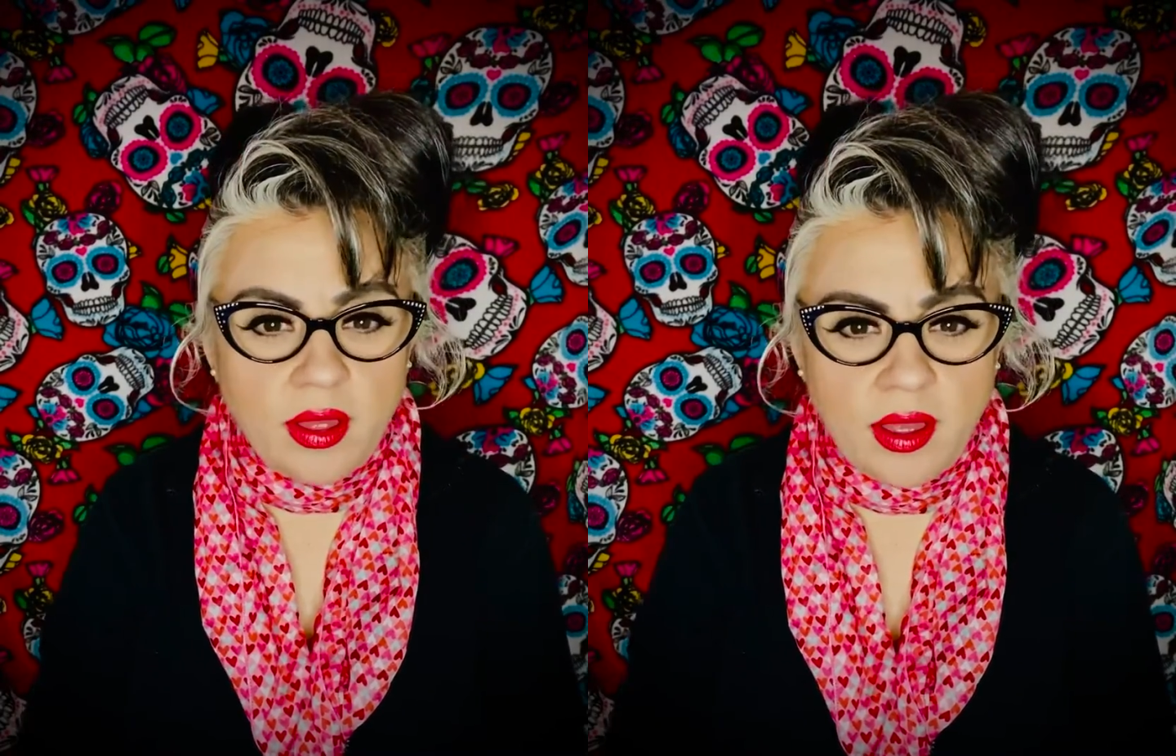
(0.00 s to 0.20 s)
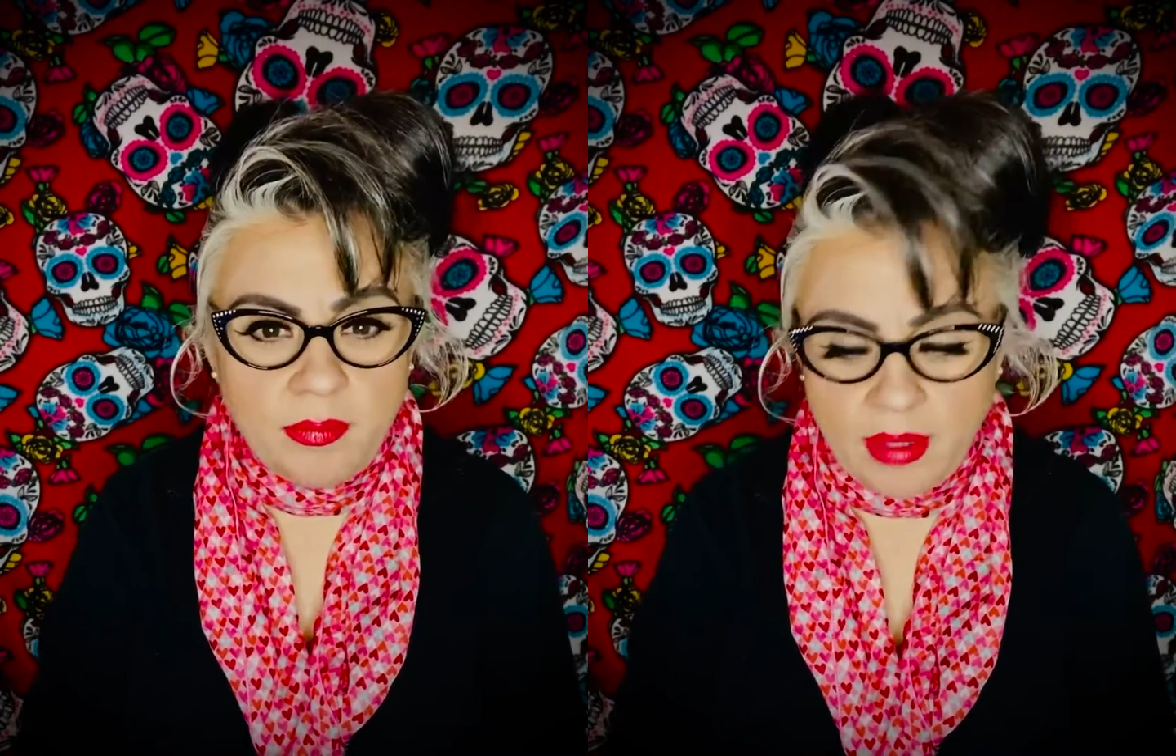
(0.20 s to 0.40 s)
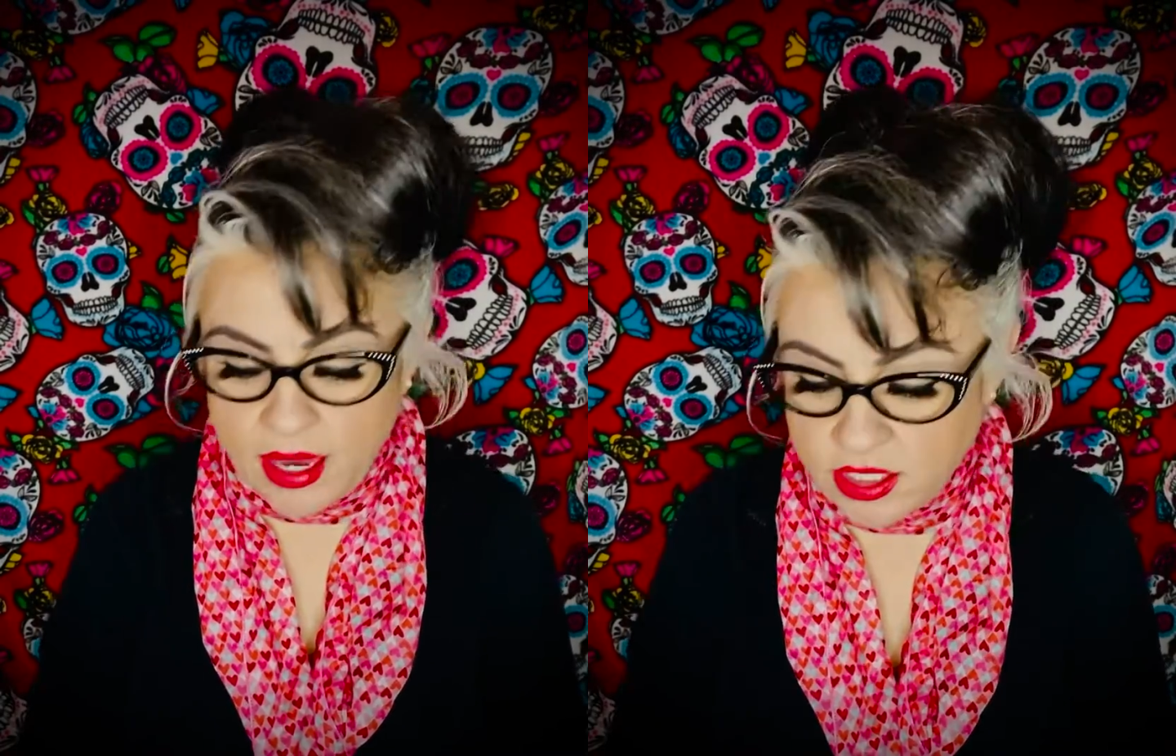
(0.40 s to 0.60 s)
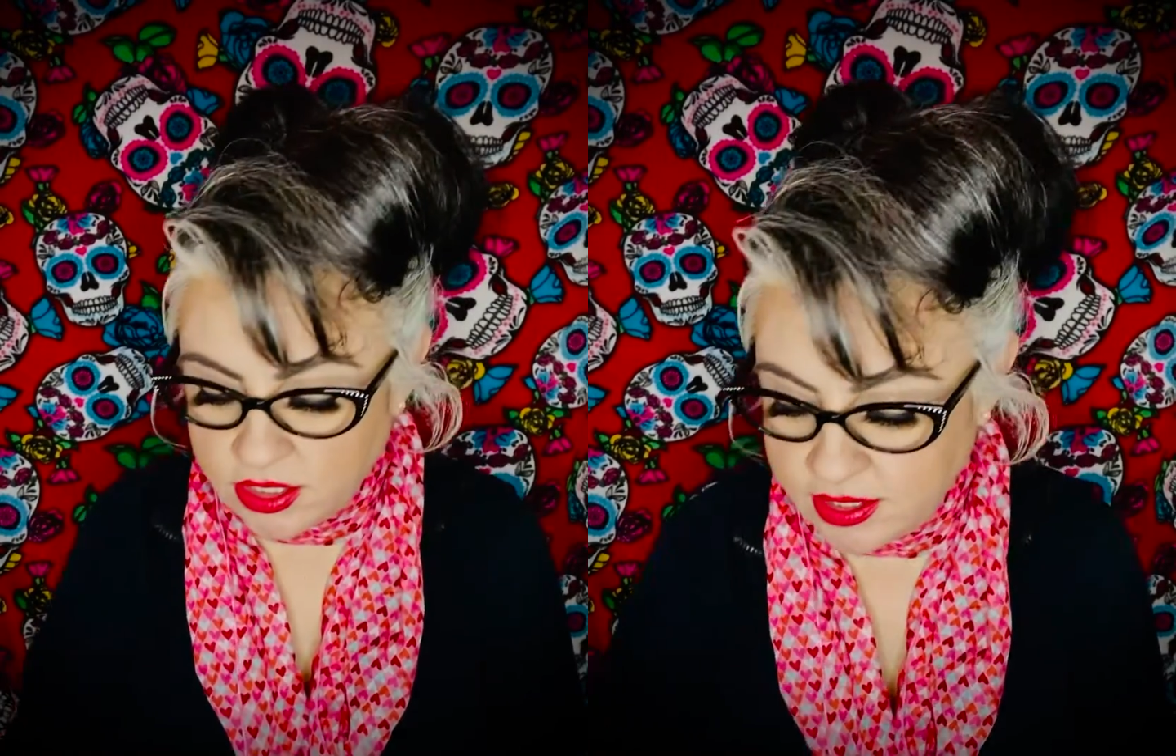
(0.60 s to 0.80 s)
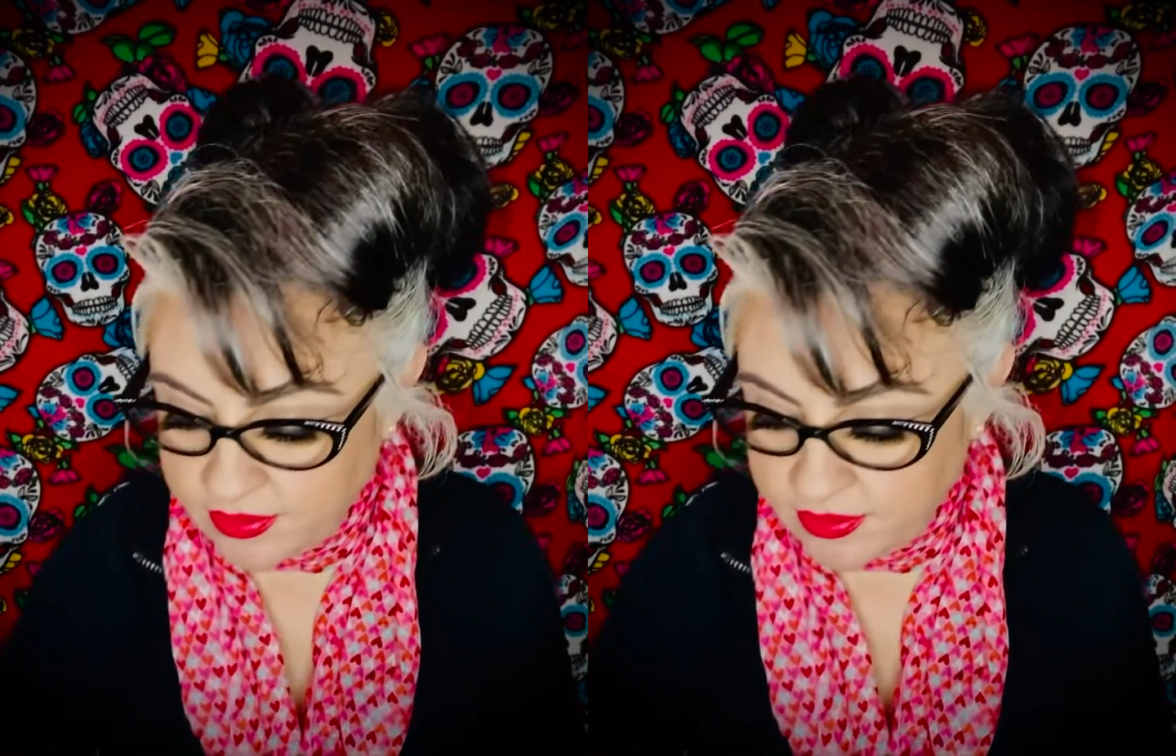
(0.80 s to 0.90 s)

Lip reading: actually